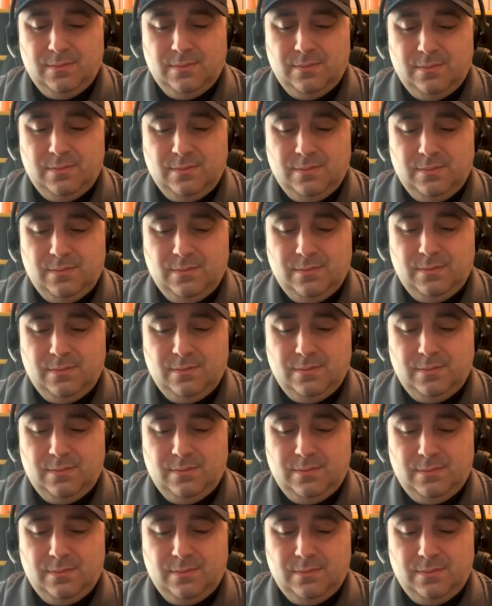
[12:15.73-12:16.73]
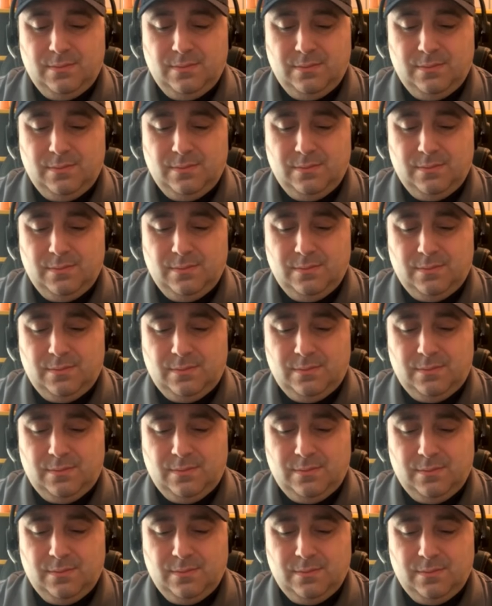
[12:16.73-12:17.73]

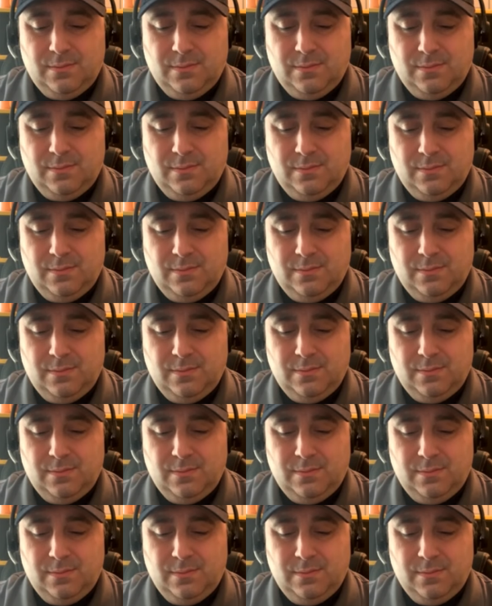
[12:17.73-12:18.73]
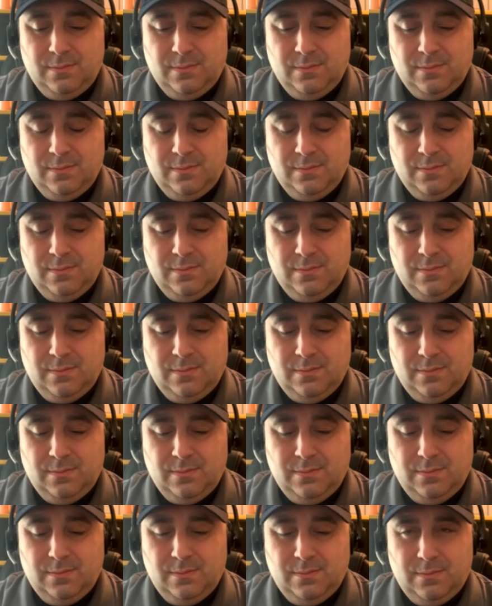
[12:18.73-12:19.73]

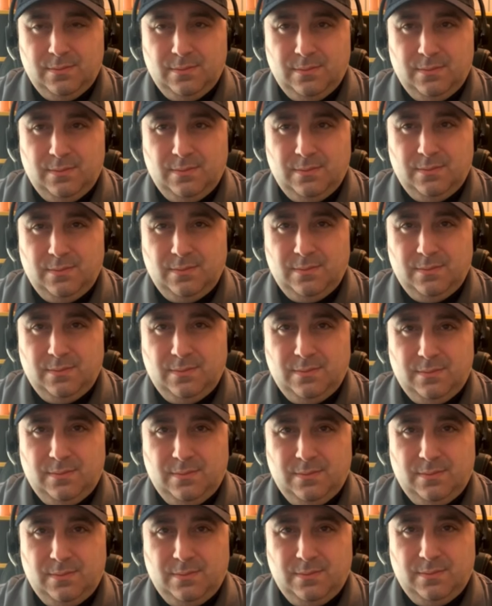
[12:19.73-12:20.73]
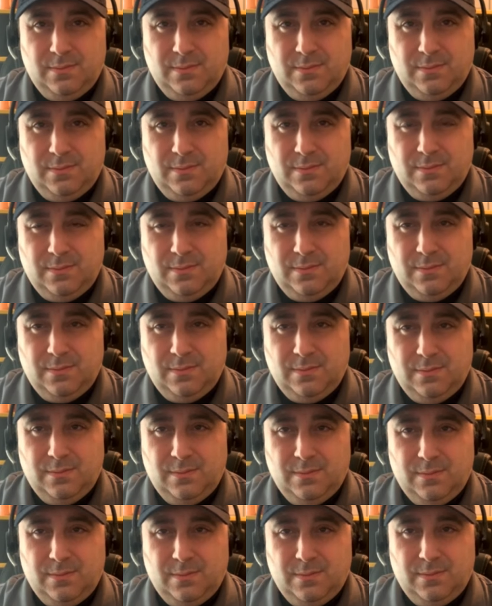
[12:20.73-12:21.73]

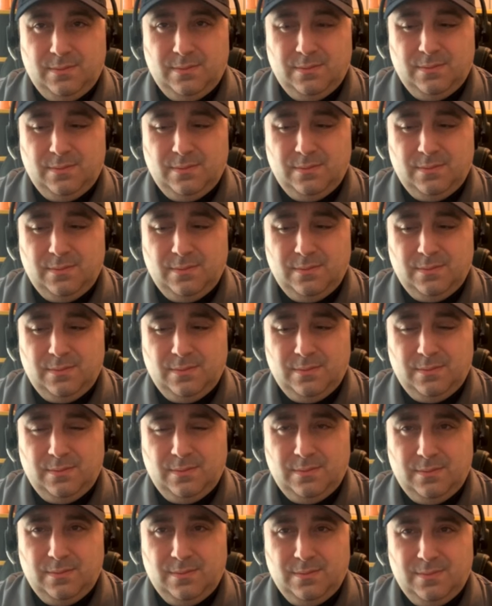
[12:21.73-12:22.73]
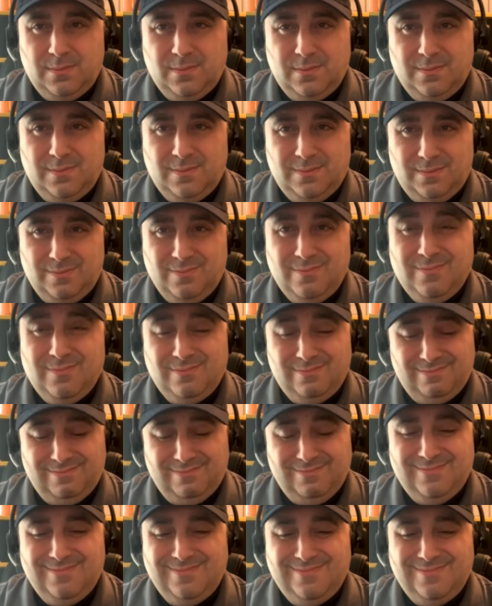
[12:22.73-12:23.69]
No words are spoken by the person on screen.